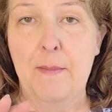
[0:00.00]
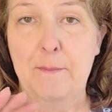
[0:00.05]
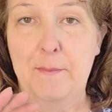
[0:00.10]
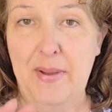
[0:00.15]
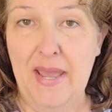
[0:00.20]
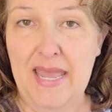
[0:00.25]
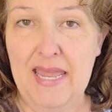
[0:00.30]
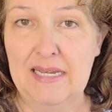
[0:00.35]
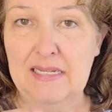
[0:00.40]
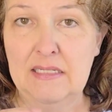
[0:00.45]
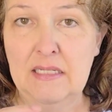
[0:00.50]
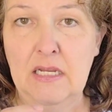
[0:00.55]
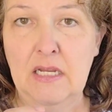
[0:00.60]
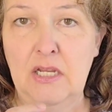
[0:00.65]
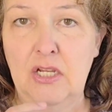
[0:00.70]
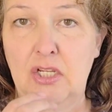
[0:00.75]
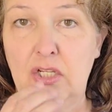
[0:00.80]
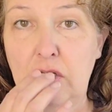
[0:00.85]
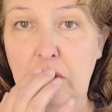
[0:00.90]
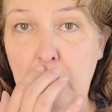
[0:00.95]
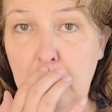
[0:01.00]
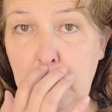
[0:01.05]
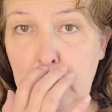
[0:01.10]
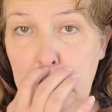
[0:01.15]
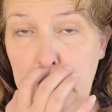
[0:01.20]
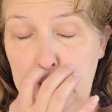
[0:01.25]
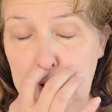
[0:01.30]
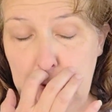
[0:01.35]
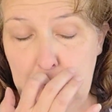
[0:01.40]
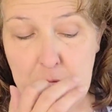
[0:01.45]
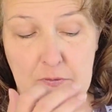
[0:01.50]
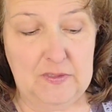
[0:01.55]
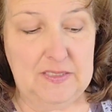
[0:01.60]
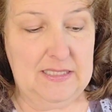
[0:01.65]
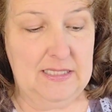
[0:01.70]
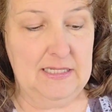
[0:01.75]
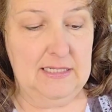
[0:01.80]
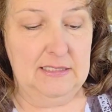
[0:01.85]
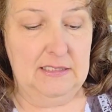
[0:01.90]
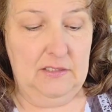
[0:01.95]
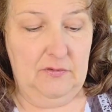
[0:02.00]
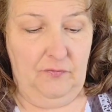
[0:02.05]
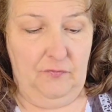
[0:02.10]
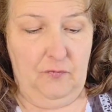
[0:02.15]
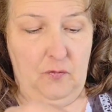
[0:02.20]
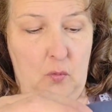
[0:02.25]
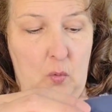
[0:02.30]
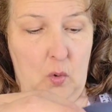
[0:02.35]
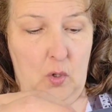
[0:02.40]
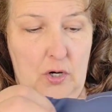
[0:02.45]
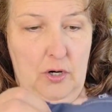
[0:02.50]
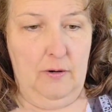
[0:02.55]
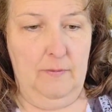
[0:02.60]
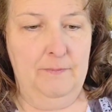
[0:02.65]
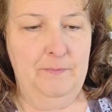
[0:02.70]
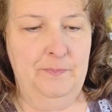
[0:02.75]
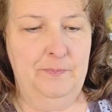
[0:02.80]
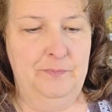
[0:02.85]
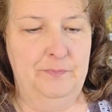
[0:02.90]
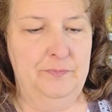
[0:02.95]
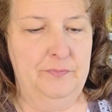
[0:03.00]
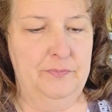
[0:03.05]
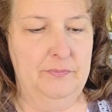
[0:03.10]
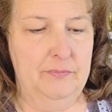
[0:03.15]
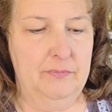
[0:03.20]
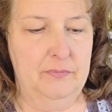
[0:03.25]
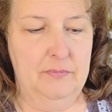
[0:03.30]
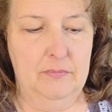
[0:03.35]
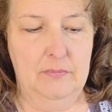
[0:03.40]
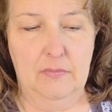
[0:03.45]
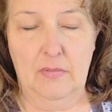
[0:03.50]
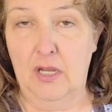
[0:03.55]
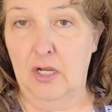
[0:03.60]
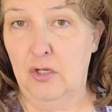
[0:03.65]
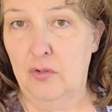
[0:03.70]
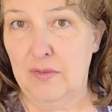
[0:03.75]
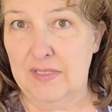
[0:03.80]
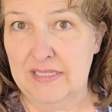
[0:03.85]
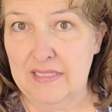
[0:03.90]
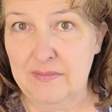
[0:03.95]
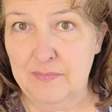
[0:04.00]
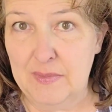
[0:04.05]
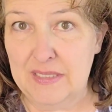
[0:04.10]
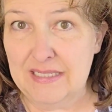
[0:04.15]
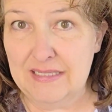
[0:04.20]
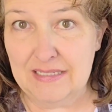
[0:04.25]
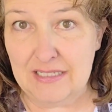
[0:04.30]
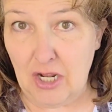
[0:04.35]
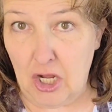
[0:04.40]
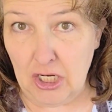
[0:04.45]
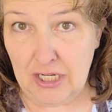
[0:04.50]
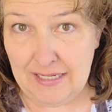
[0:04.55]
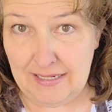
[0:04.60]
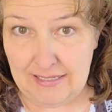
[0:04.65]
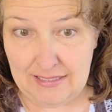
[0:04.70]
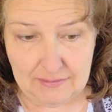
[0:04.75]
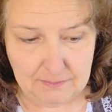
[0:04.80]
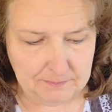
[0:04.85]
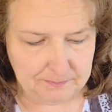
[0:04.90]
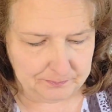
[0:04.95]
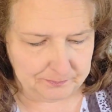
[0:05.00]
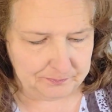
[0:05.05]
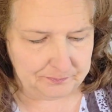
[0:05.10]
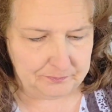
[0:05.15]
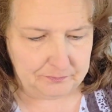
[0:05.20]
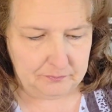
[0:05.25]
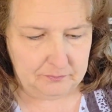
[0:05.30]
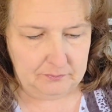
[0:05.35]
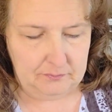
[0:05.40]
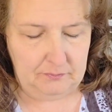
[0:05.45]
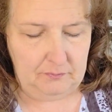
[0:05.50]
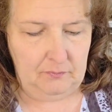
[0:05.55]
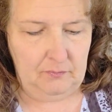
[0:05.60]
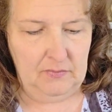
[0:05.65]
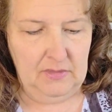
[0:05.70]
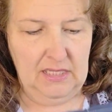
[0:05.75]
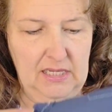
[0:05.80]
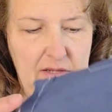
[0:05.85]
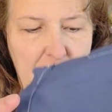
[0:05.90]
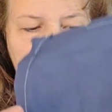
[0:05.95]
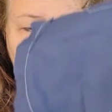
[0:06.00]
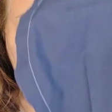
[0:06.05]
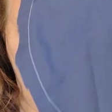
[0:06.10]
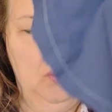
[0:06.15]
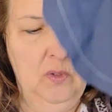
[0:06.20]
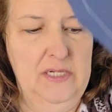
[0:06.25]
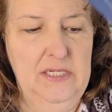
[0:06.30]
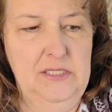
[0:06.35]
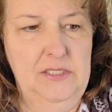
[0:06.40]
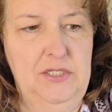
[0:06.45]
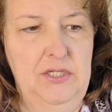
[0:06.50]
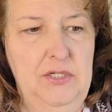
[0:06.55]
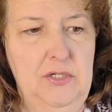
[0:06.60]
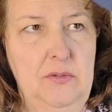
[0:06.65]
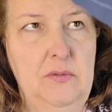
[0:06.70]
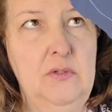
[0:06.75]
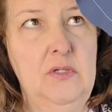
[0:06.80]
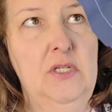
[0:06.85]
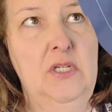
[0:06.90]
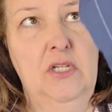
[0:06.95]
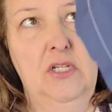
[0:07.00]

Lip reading: But you could use this for a Christmas stocking if you wanted to.